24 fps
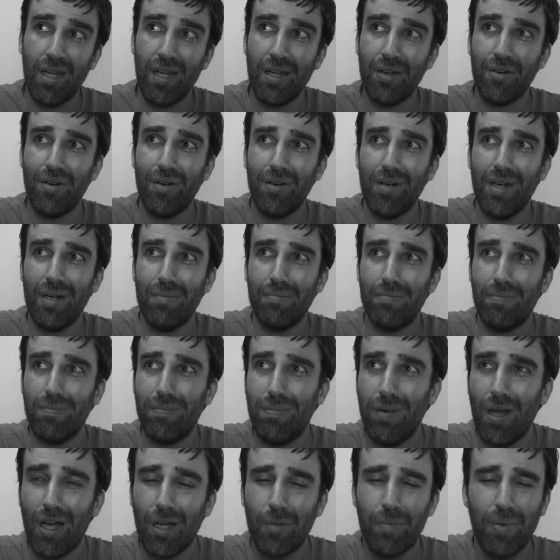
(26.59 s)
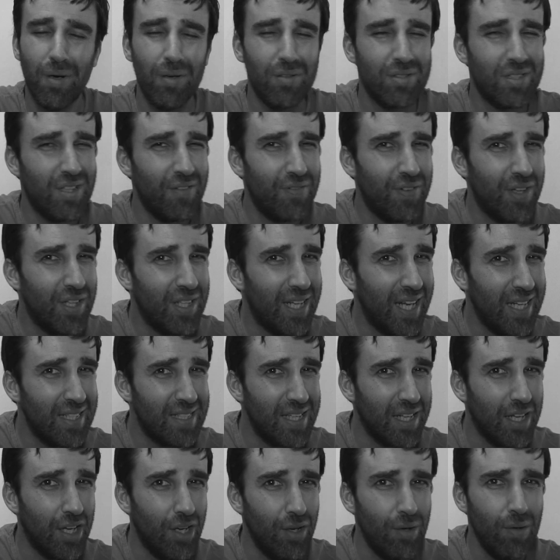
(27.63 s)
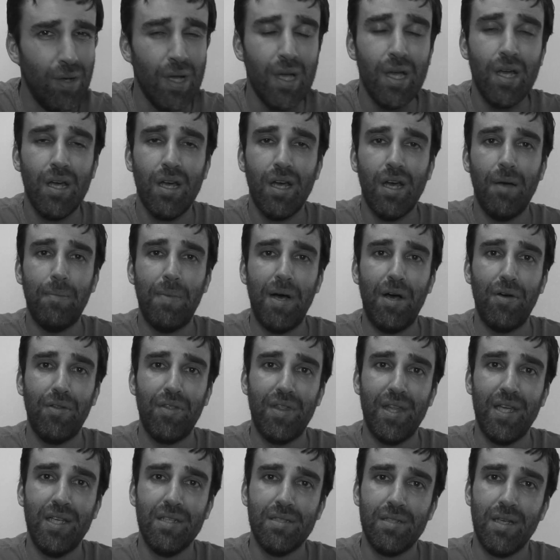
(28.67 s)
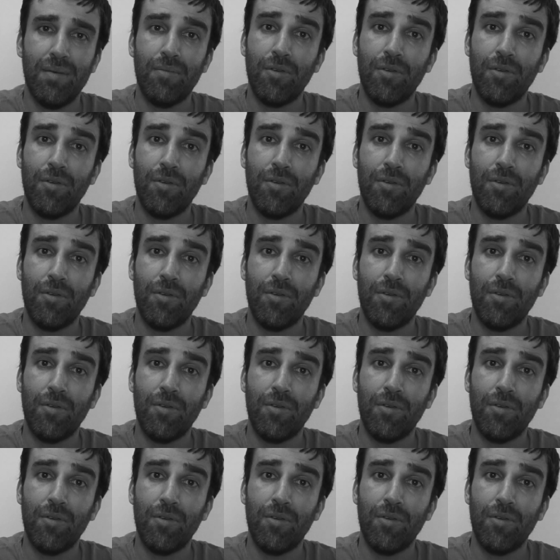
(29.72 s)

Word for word: I wrote a blog post a few days ago about this.